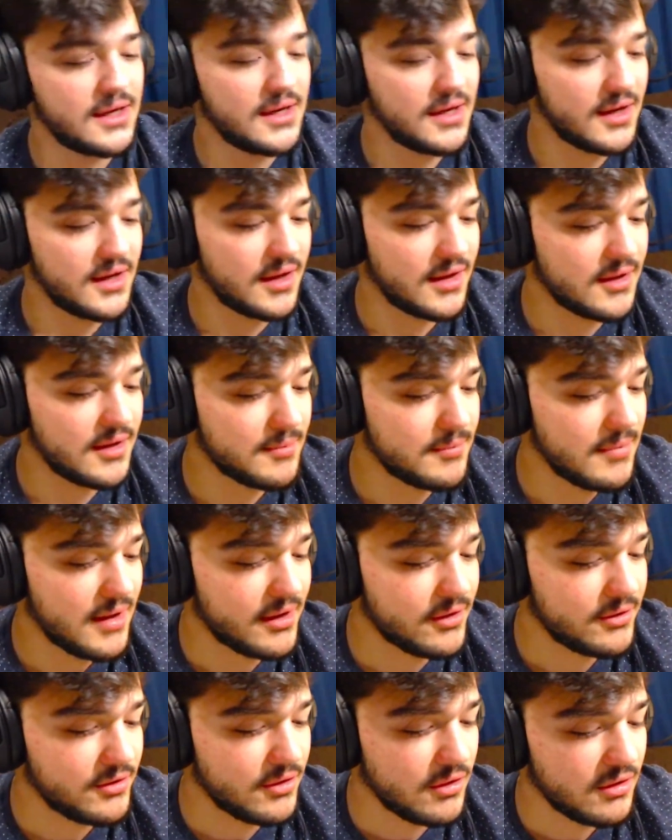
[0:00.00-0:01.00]
Um, I
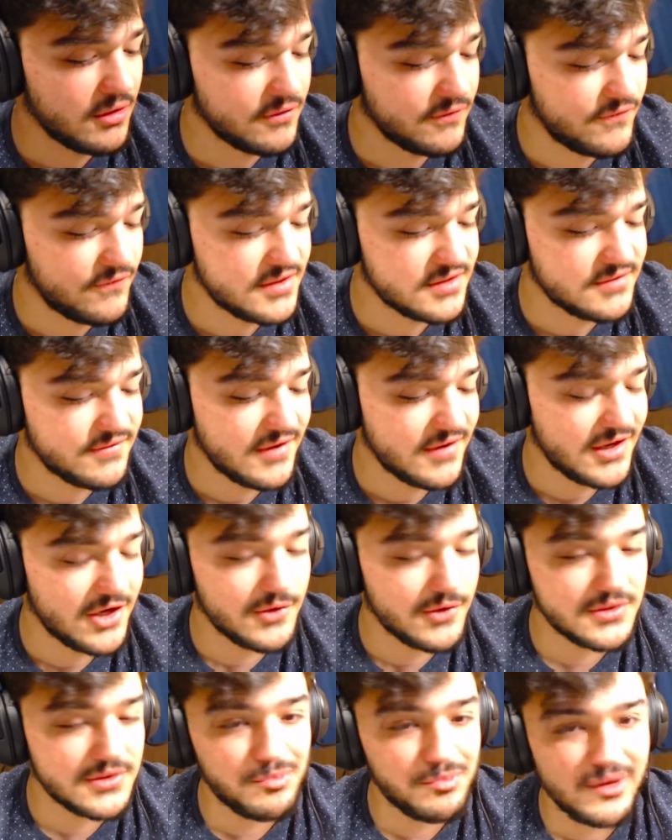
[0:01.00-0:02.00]
don't know if this video
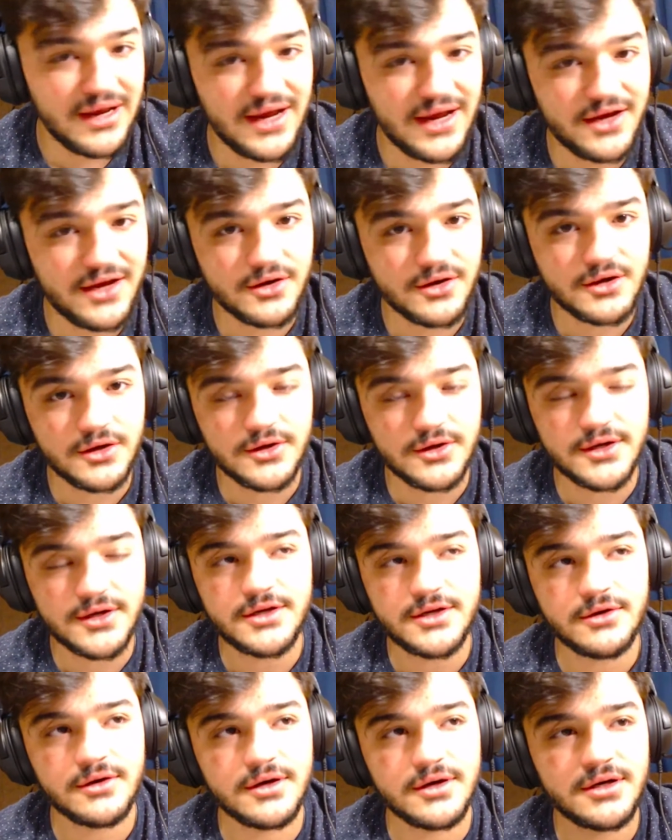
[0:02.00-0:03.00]
was bad or good
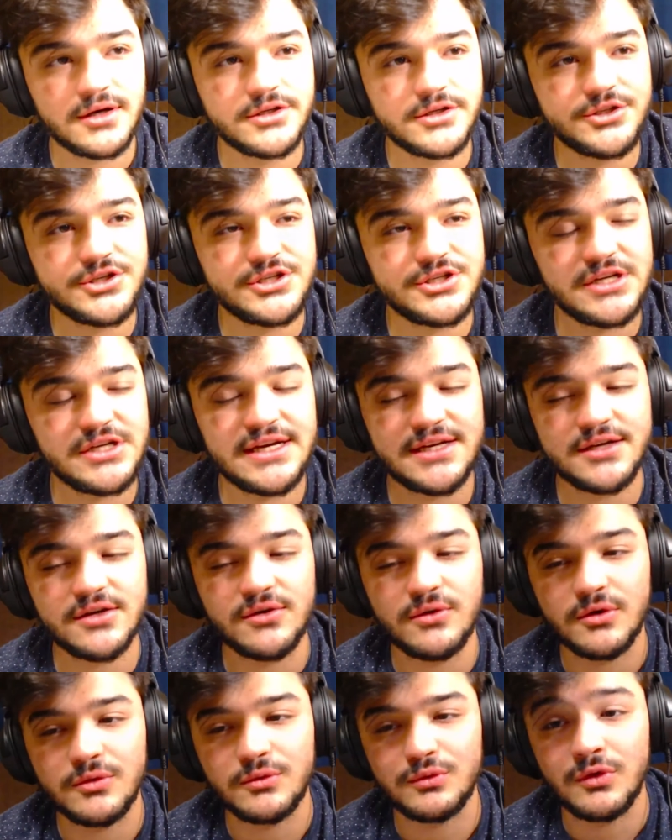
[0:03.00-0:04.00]
or shit
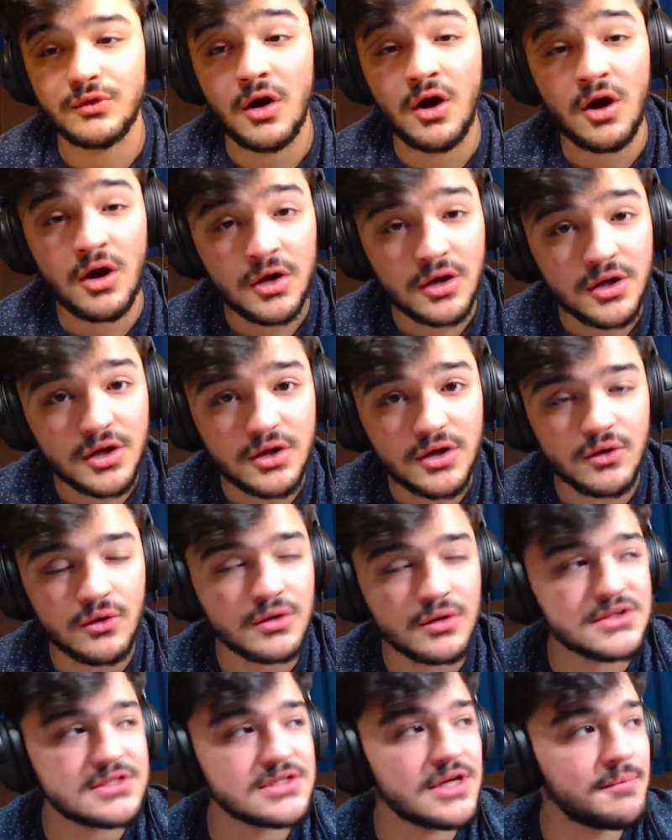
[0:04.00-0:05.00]
or wrong
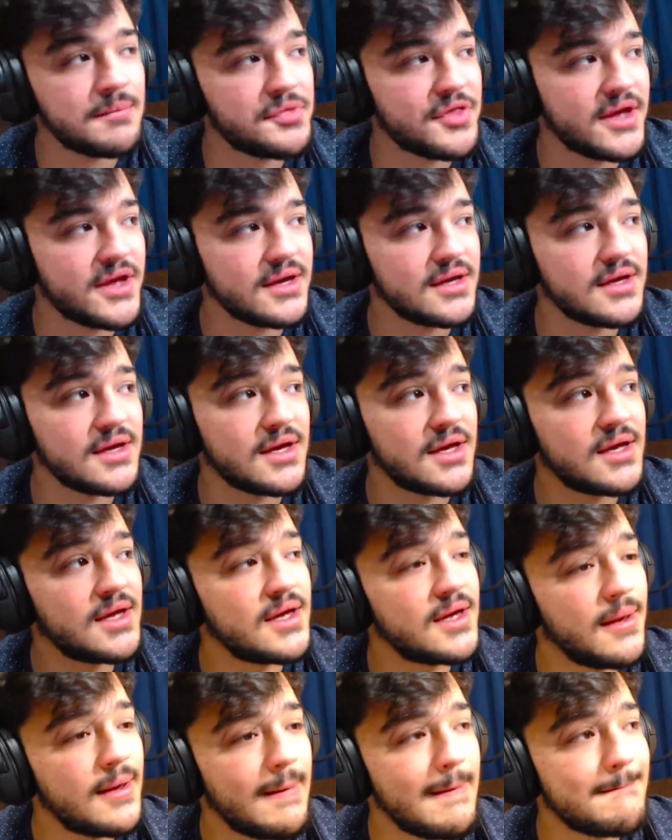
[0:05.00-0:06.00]
or something,
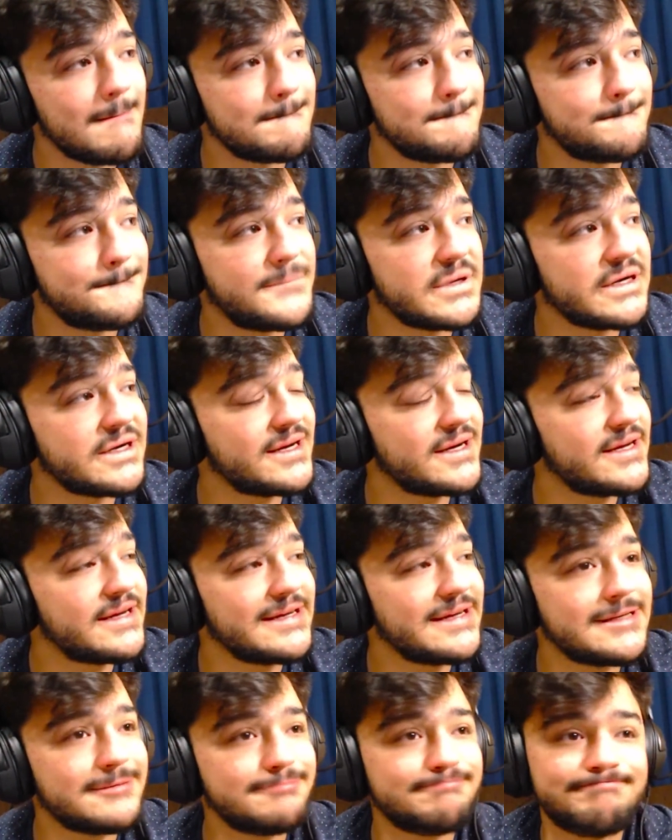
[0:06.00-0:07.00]

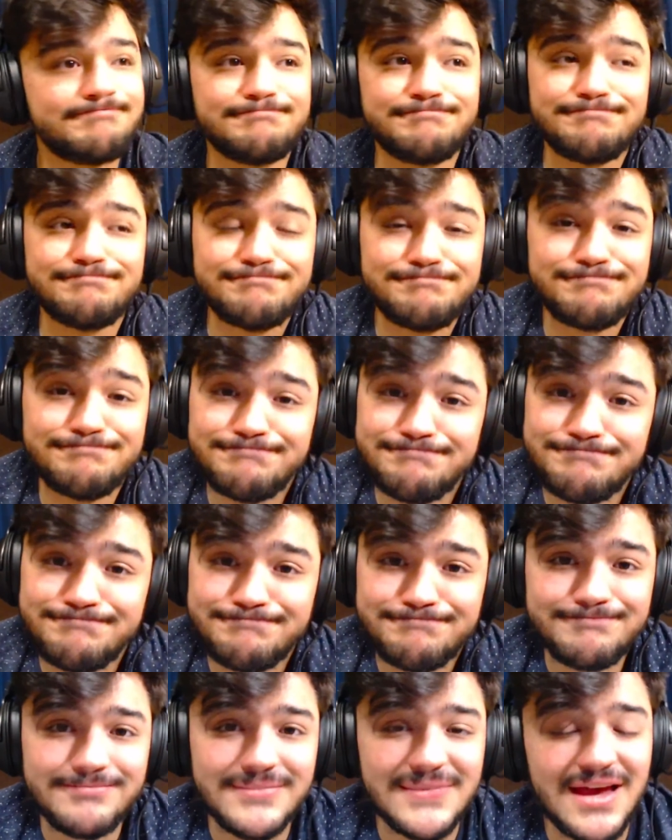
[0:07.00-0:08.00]
but
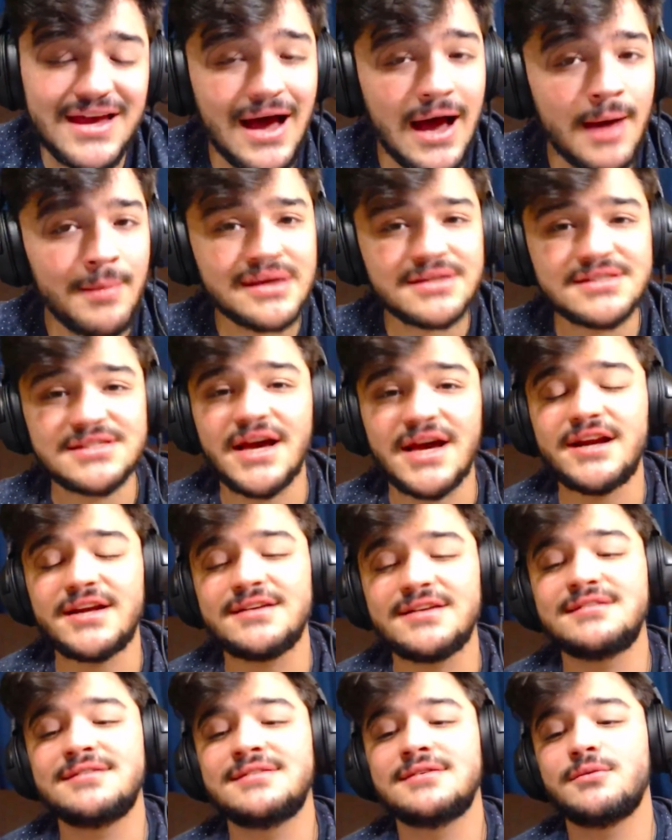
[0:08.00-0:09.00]
I'm
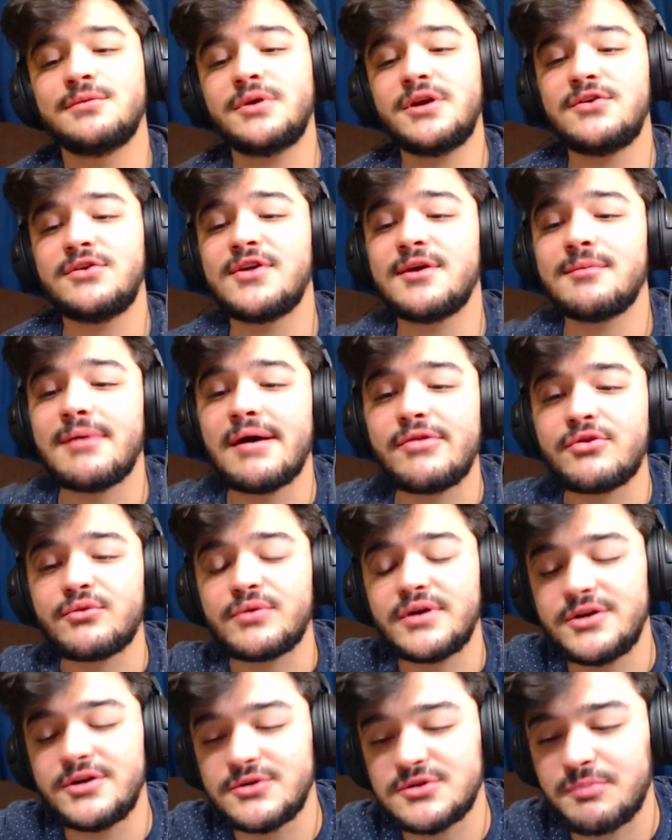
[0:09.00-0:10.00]
excited. What do you think about
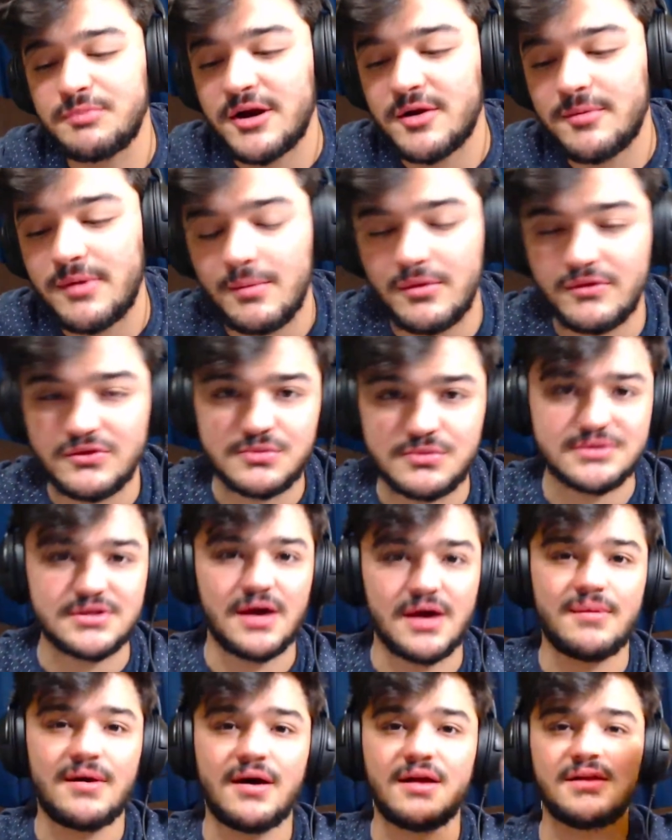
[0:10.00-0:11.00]
three new Spider-Man movies with
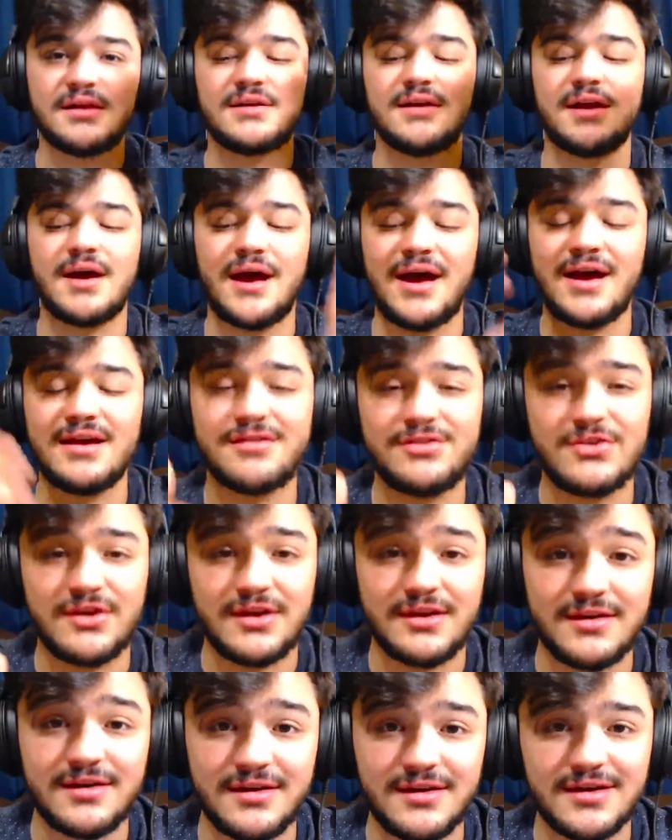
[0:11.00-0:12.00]
Tom Holland? I
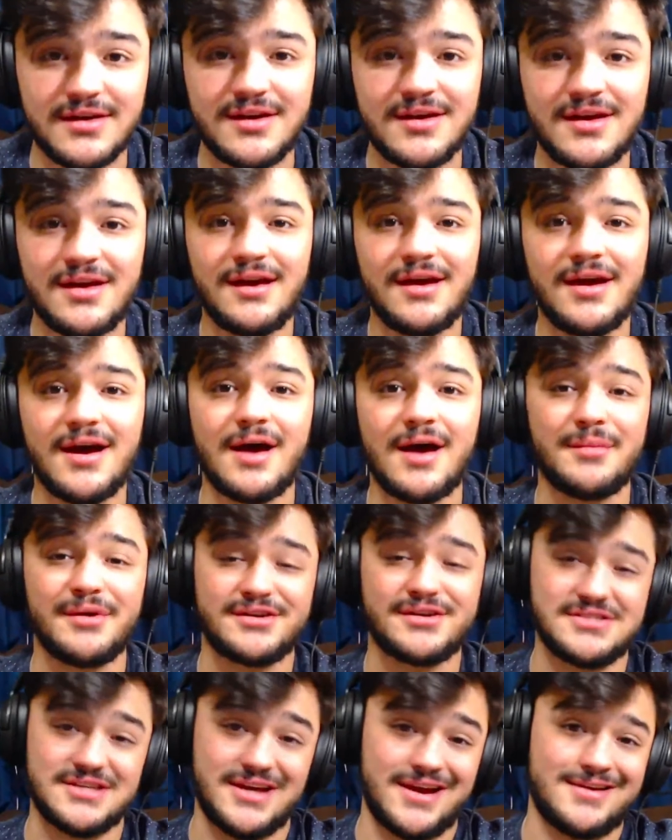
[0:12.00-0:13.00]
think I'm
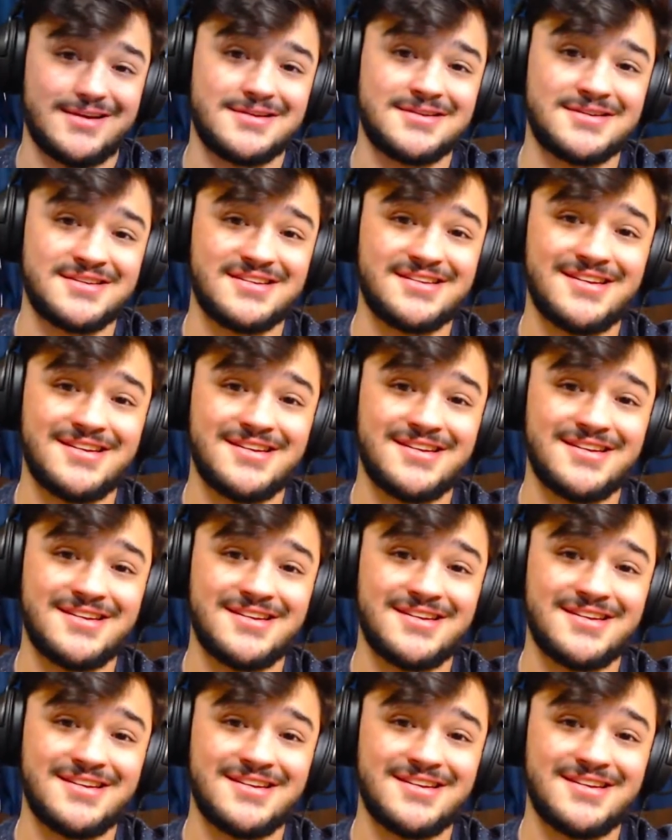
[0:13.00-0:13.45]
excited.